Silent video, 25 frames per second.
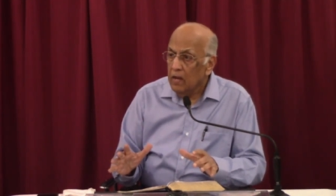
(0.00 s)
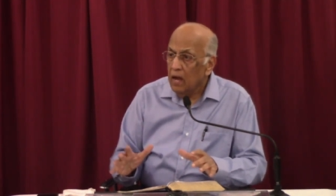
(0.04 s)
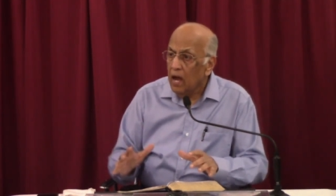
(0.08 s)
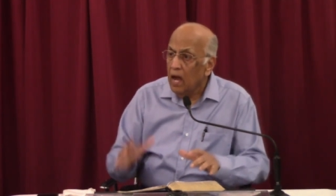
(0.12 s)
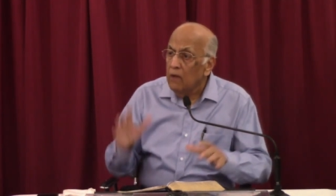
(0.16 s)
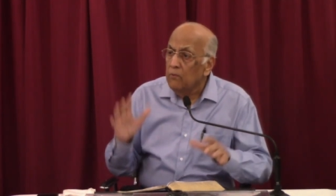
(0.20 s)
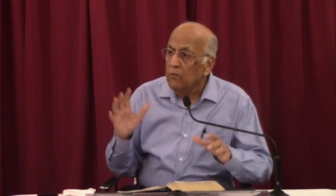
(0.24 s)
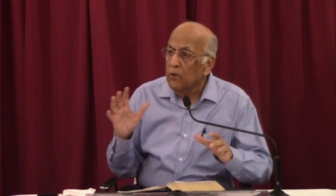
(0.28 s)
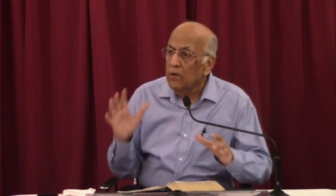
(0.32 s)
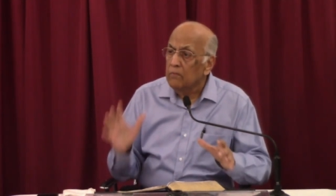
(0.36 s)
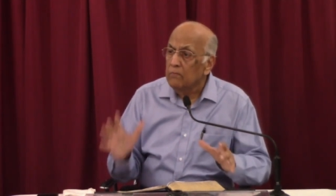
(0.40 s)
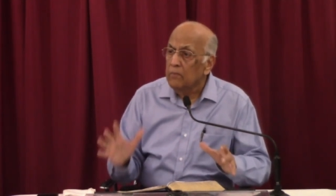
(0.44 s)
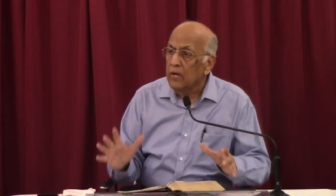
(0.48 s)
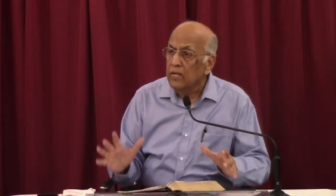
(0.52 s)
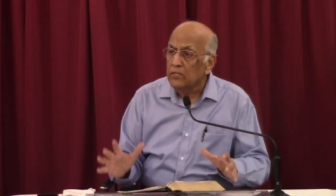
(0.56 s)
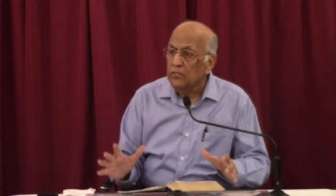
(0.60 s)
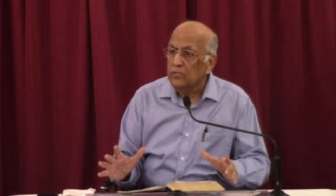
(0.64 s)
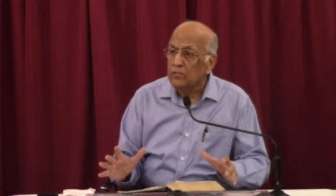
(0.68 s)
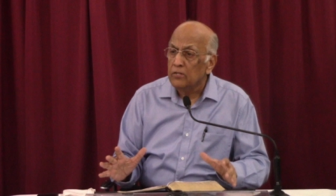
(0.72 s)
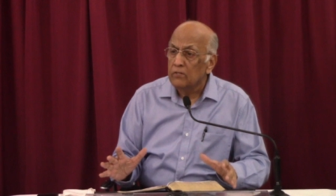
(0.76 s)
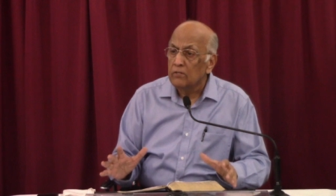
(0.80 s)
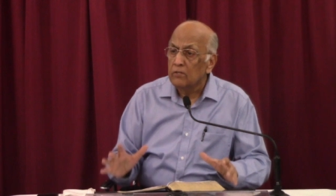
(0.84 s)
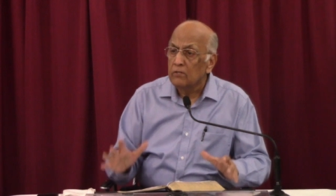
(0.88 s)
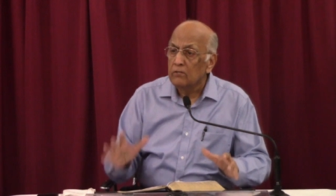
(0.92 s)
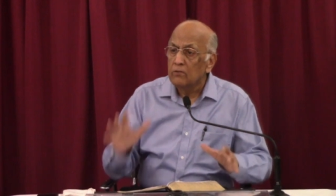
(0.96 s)
I want my
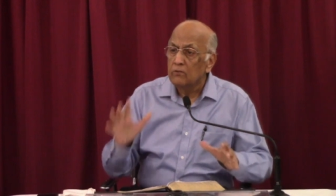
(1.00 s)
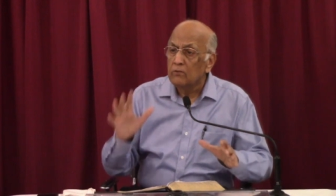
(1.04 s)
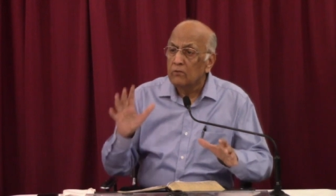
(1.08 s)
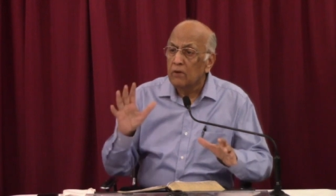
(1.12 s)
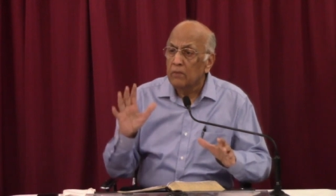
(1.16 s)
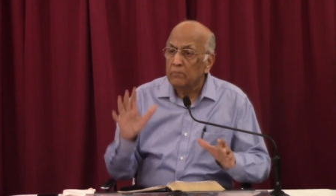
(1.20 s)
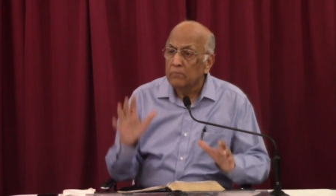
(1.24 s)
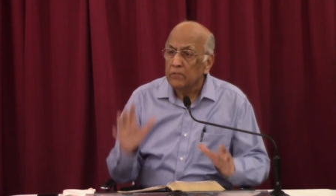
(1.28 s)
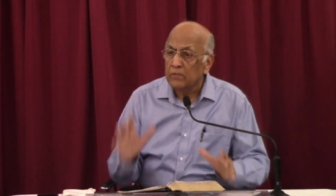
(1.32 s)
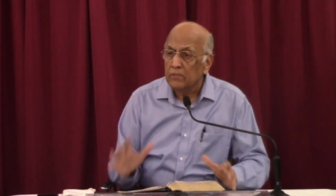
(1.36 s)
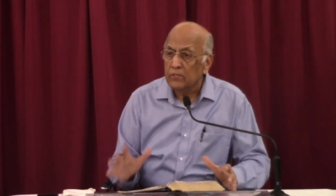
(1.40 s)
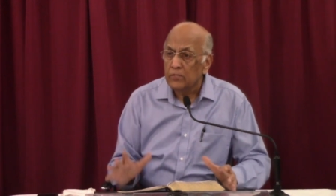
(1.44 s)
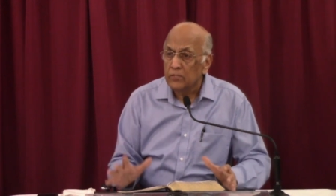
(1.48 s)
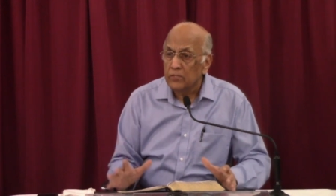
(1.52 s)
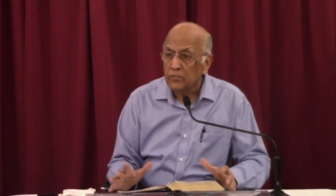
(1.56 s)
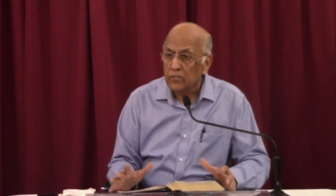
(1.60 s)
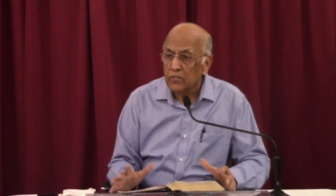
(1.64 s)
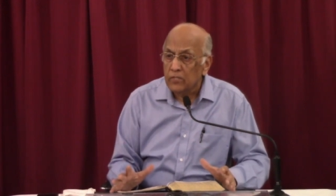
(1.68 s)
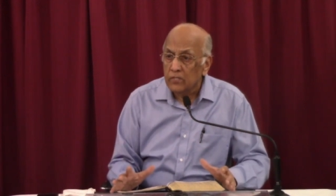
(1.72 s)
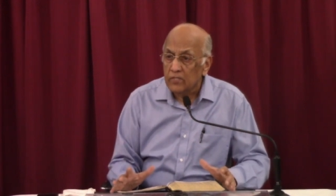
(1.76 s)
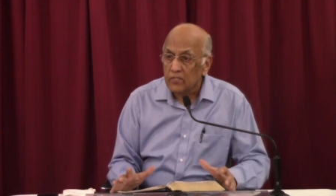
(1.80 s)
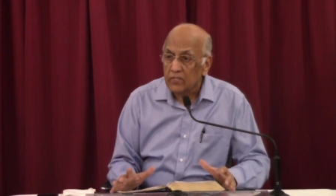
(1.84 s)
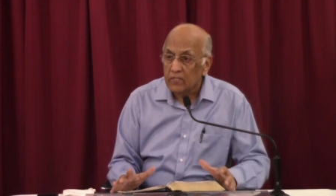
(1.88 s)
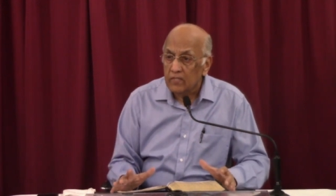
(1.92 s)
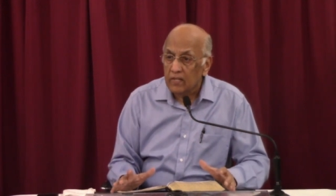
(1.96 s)
children to grow up in this
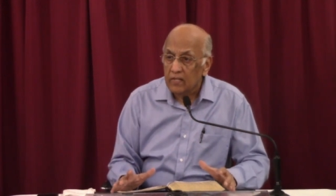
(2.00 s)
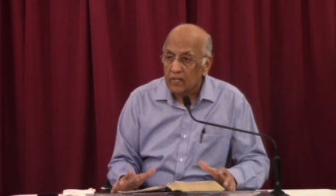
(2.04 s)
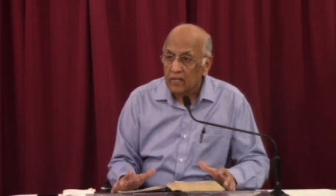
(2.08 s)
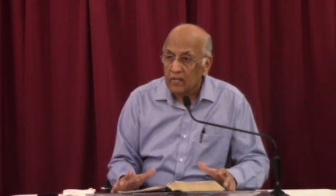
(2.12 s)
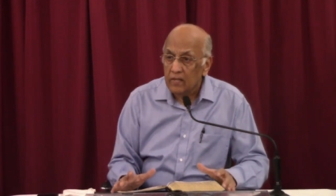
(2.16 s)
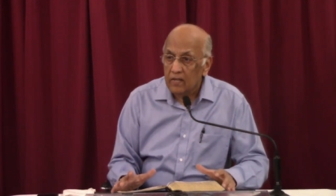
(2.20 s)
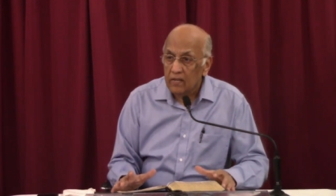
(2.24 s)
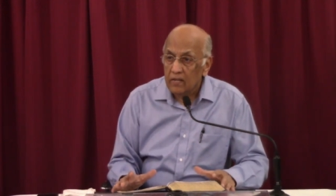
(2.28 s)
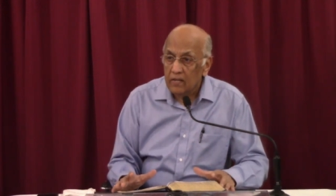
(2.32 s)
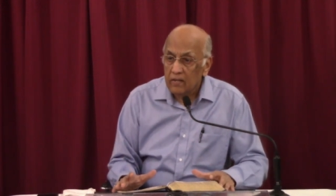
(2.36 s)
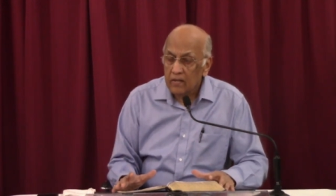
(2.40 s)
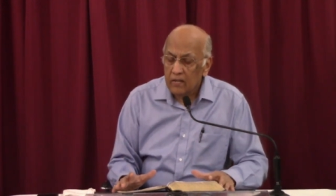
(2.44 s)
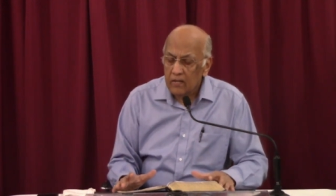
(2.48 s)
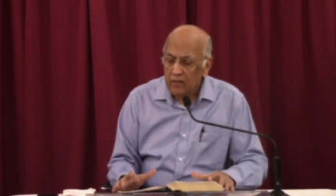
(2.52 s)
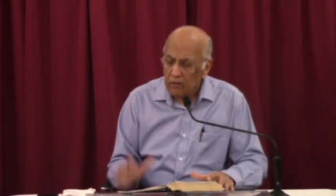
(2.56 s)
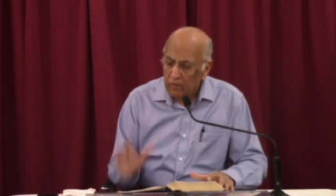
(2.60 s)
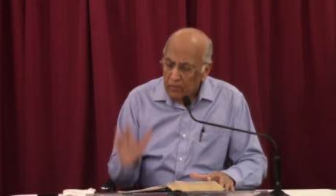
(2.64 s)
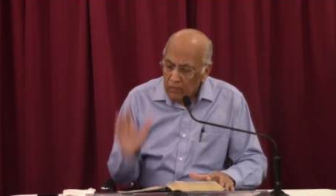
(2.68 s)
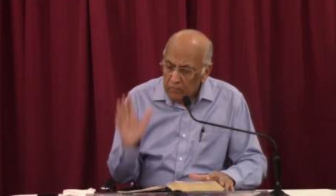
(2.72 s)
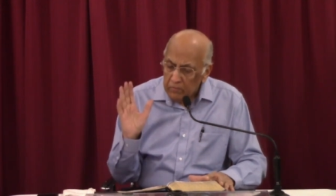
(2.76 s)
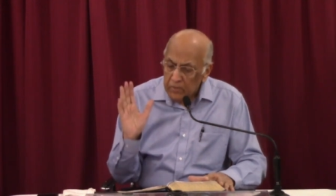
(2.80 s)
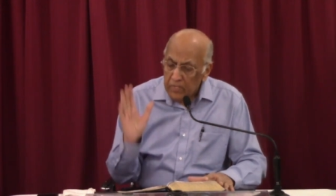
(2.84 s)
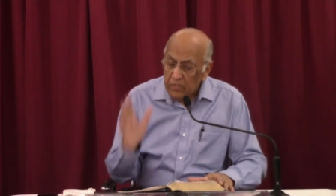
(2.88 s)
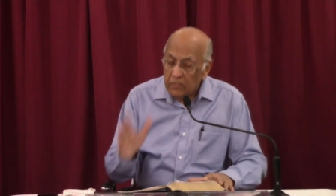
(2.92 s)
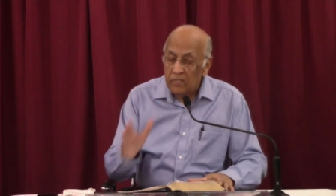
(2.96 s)
church. You're
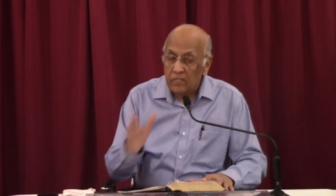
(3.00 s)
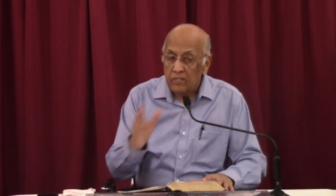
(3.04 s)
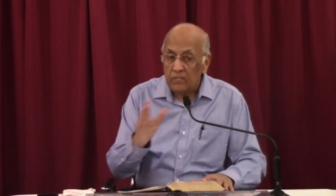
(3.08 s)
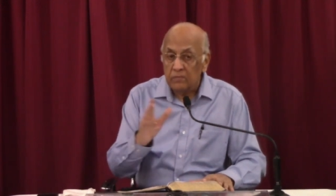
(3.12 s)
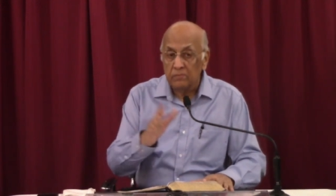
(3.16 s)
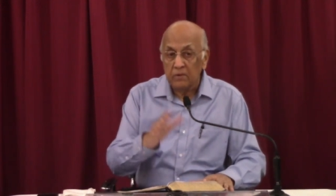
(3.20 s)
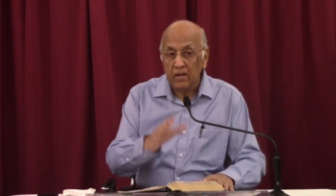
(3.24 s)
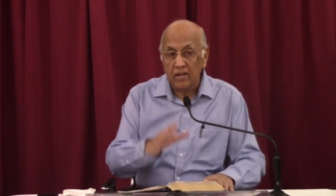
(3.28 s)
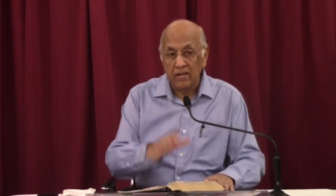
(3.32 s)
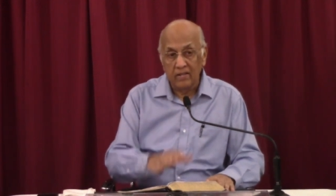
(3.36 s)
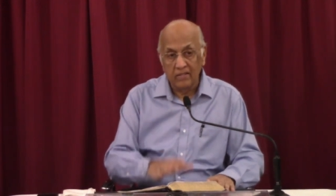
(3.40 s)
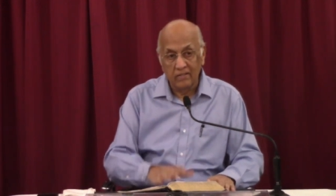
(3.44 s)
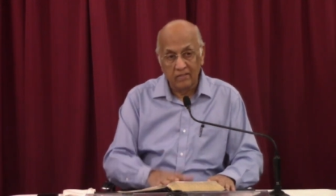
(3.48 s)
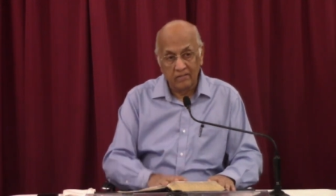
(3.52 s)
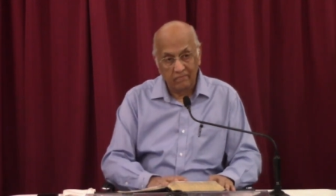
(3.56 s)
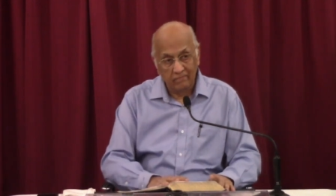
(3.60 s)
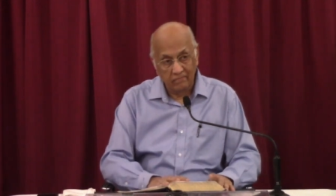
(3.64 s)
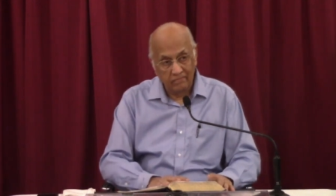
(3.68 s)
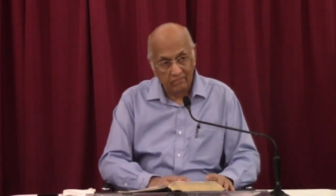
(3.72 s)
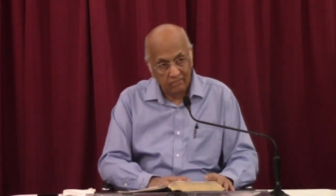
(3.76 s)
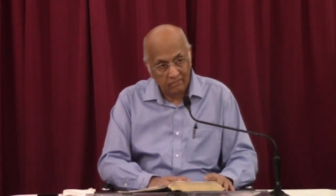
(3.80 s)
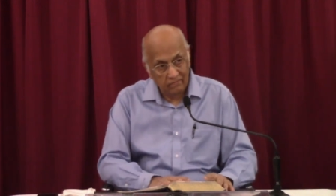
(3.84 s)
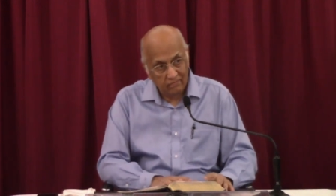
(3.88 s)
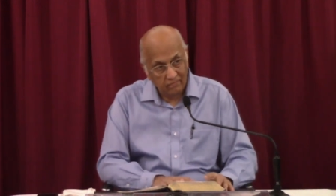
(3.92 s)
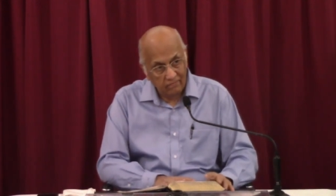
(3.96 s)
a businessman.